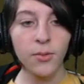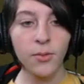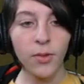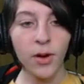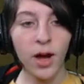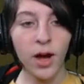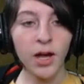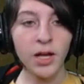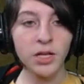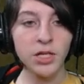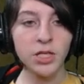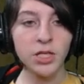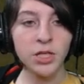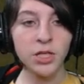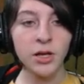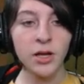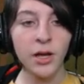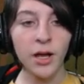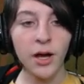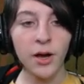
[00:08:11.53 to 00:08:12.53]
Watch
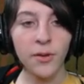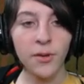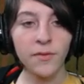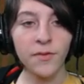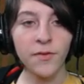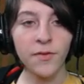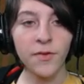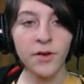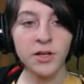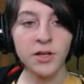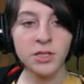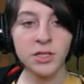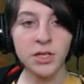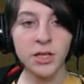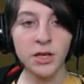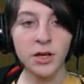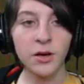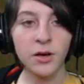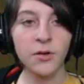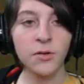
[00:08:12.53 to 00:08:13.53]
however far it's
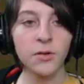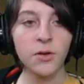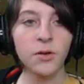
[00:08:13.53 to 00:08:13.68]
gonna go.